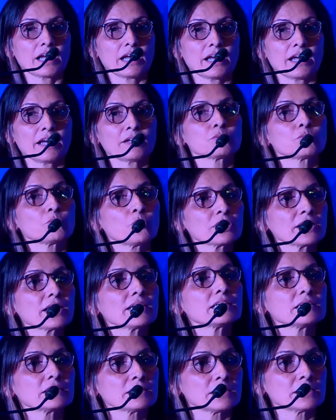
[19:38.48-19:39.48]
And what
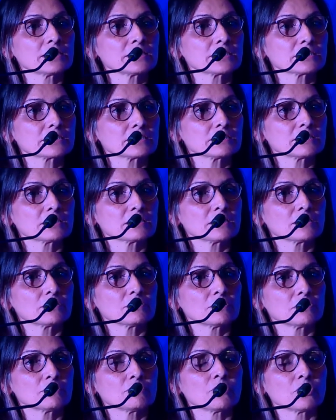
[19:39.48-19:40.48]
I learned
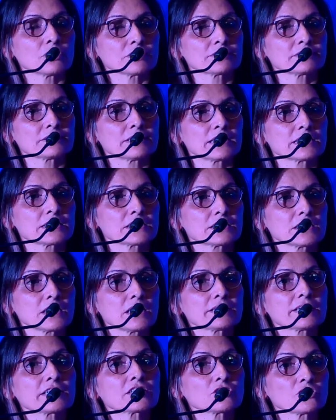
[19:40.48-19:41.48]
was that
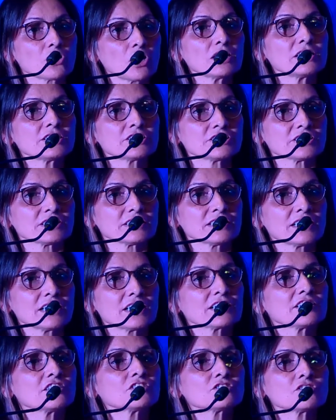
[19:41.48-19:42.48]
technology
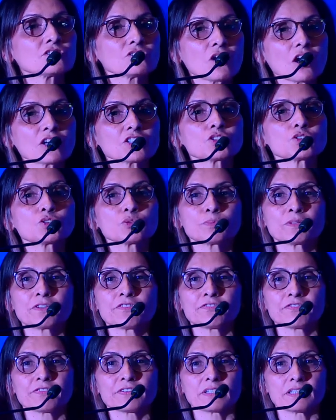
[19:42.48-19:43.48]
is not to be
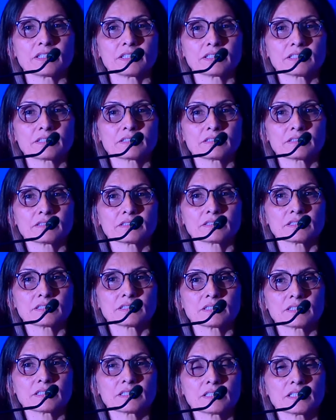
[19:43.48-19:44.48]
feared.
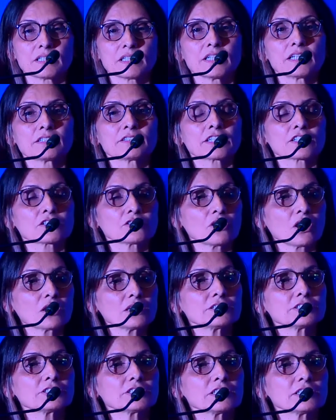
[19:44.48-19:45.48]

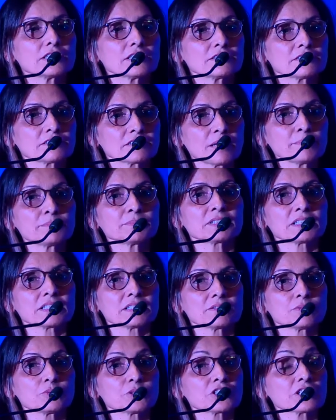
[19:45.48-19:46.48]
Technology is
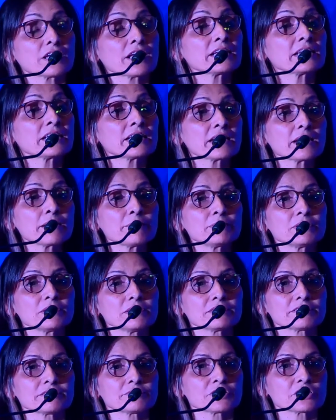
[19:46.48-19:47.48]
something which
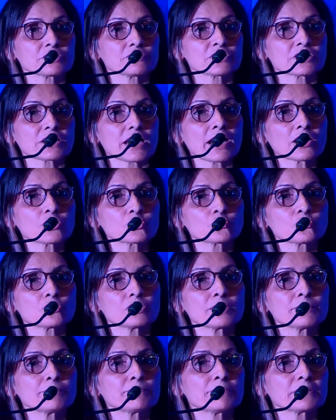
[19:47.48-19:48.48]
enables, which, which
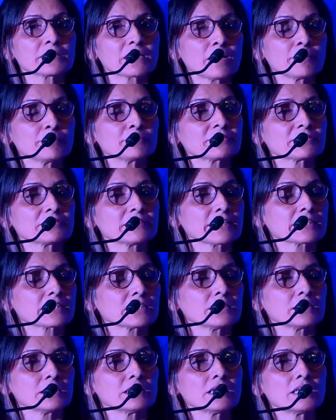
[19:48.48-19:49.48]
actually becomes like
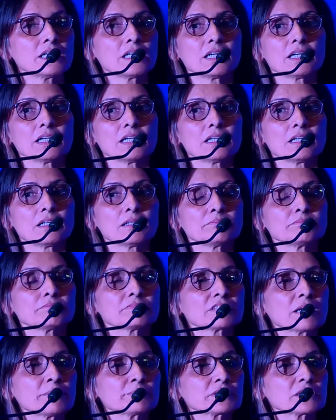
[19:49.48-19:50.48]
a, uh,
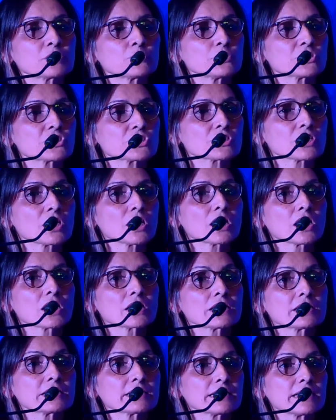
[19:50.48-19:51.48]
something which
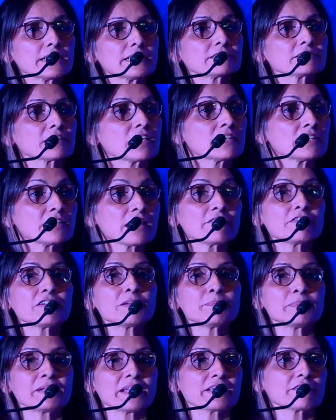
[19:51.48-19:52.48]
creates a level
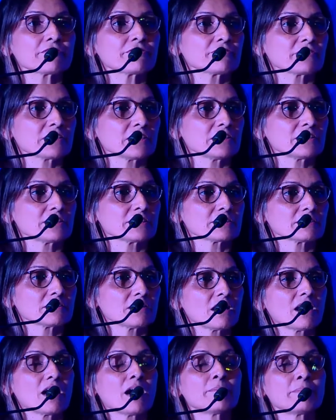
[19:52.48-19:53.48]
playing field
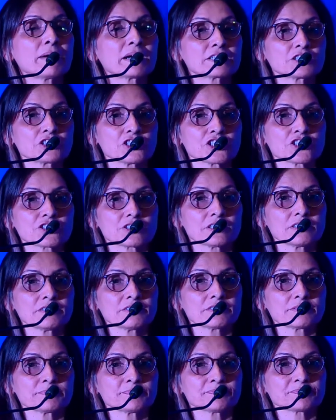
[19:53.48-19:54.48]
among
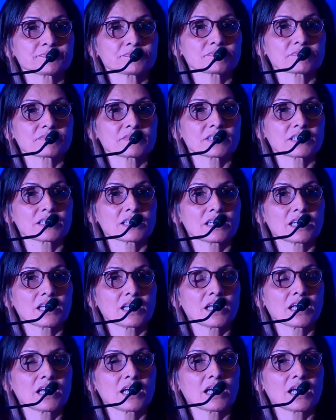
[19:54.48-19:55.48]
teachers.
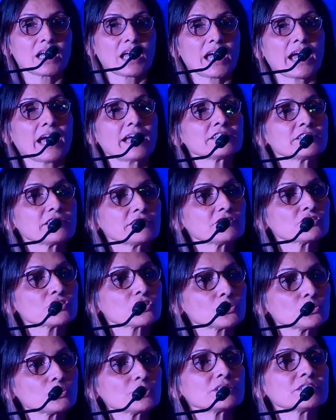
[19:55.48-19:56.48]
And there were
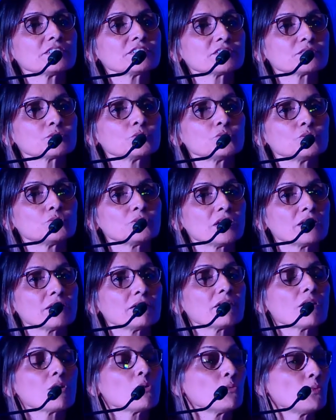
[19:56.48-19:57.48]
students who
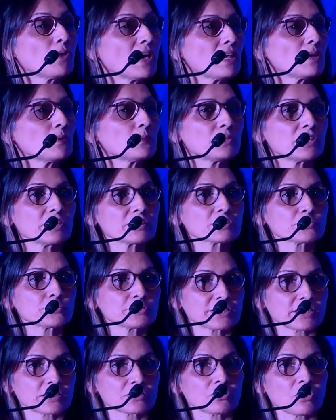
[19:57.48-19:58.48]
were well versed
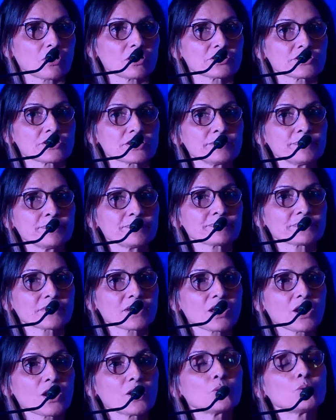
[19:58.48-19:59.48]
with technology
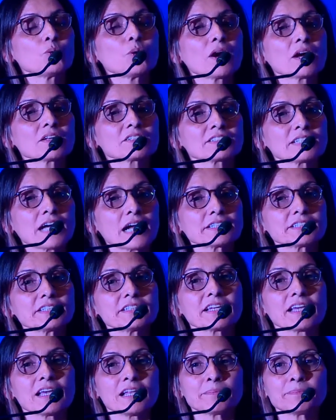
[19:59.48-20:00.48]
who
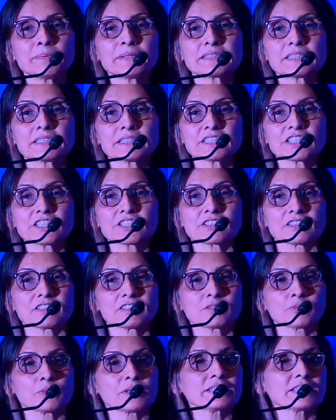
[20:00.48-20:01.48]
started helping the
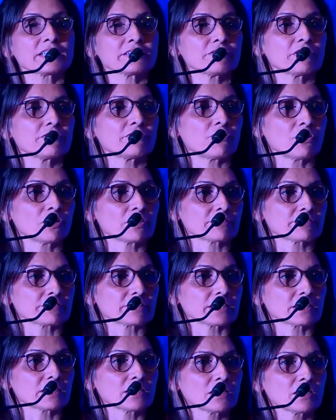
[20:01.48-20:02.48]
teachers where they were
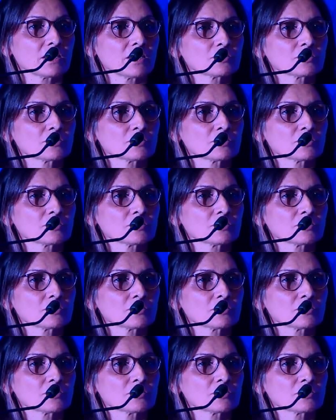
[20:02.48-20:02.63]
faltering.